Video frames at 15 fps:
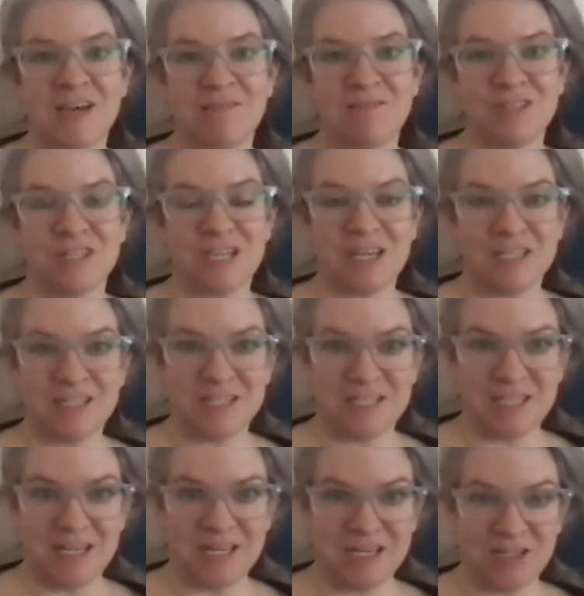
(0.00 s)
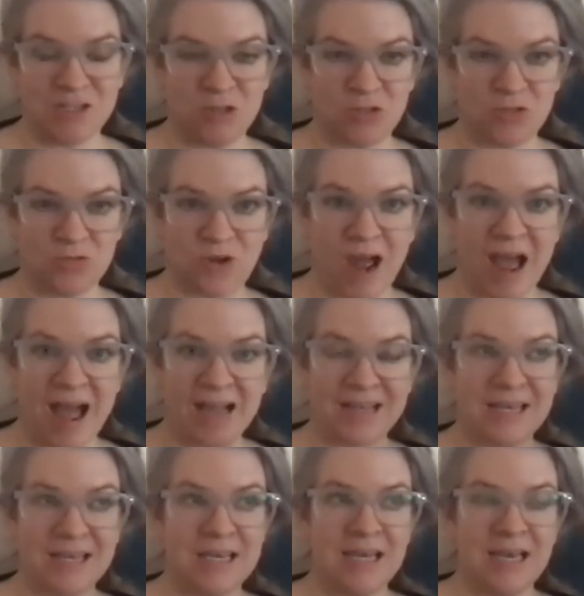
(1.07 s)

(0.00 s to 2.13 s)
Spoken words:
emphasizes the need to track